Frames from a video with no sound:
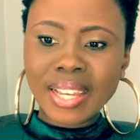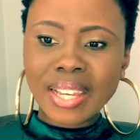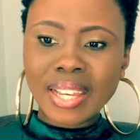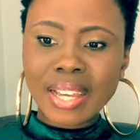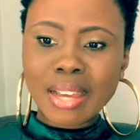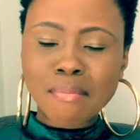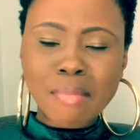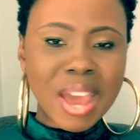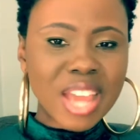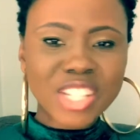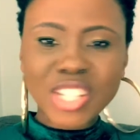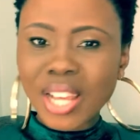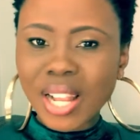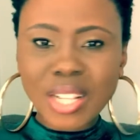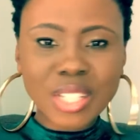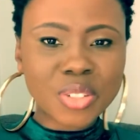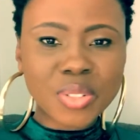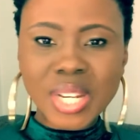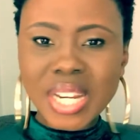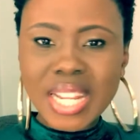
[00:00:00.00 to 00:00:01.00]
My
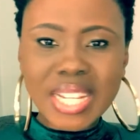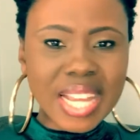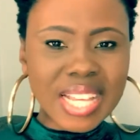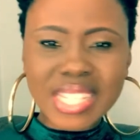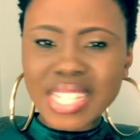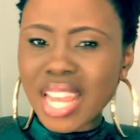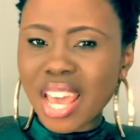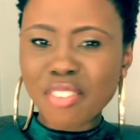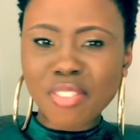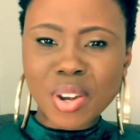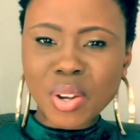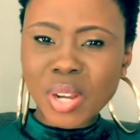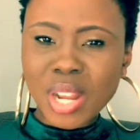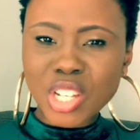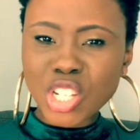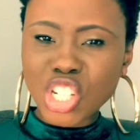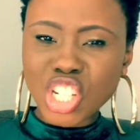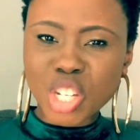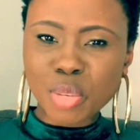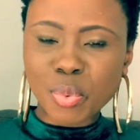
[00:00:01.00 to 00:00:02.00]
child really doesn't have a
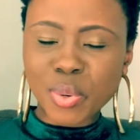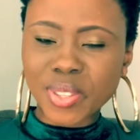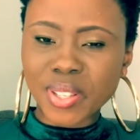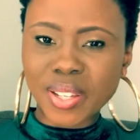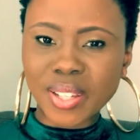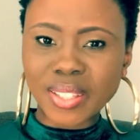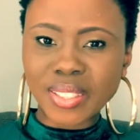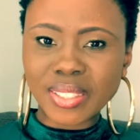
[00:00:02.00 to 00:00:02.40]
relationship with her,